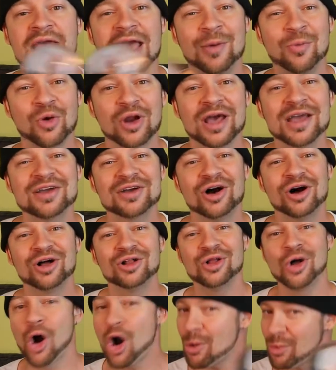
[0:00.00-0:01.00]
and what I
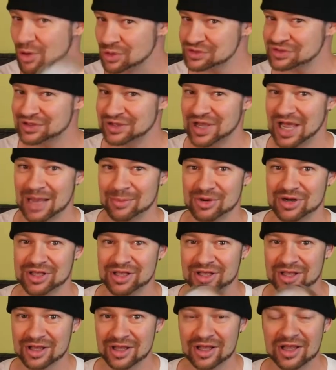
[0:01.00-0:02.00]
call almost
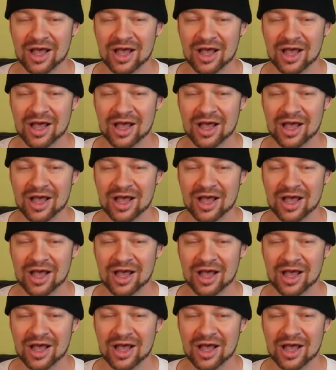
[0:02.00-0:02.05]
comedy.